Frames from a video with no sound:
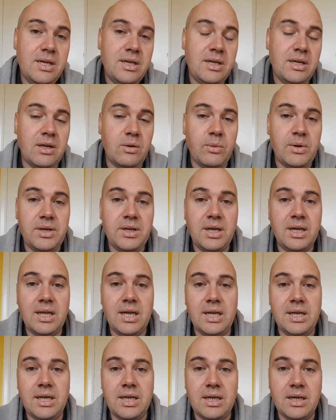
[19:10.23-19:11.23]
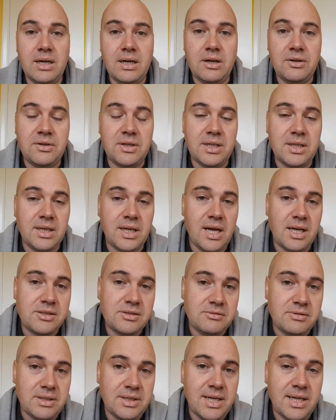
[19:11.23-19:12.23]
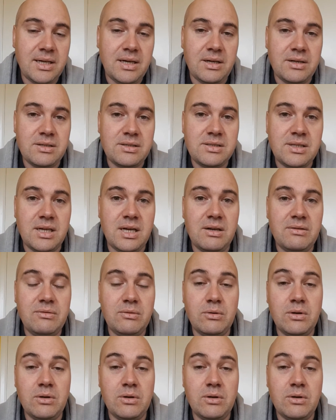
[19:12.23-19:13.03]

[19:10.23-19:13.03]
window cleaning, gardening, guttering, that kind of stuff,